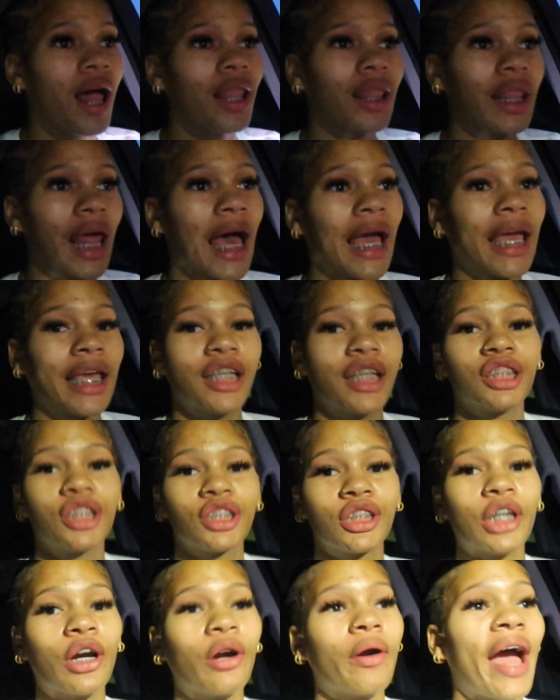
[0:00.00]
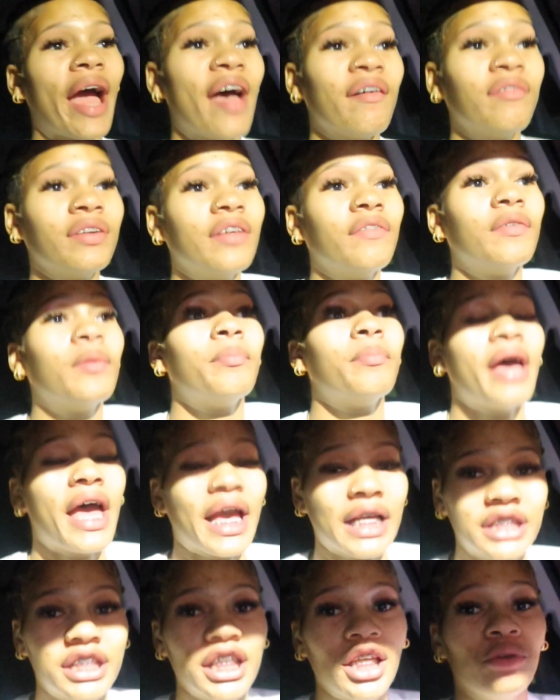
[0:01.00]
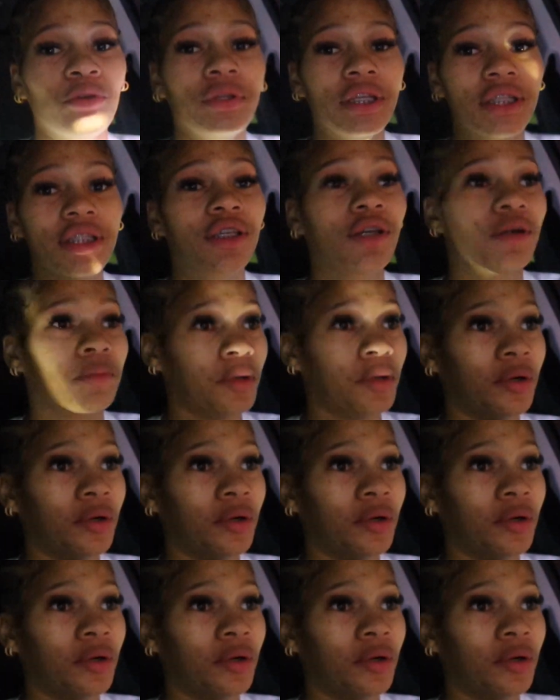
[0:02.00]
Like, sir, I haven't even packed yet. You need to come